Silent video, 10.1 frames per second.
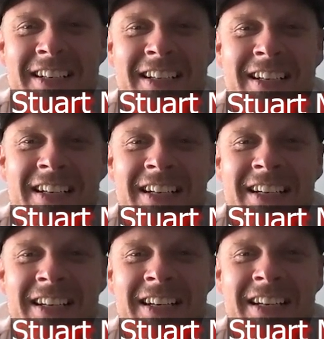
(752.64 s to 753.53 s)

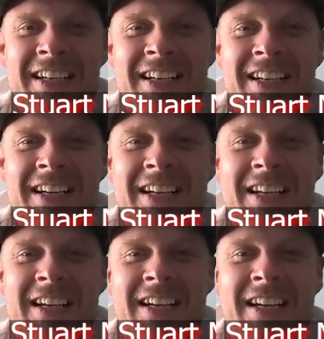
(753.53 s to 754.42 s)

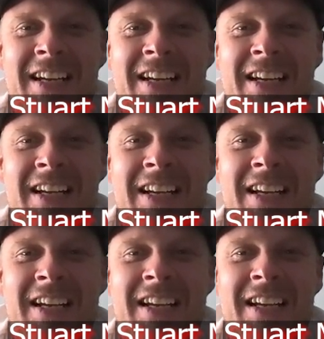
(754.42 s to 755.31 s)

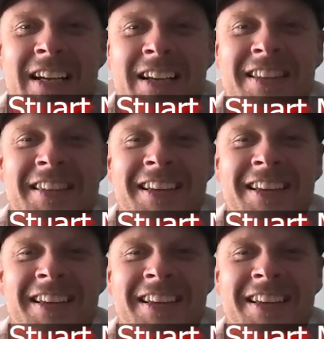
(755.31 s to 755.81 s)
(not speaking)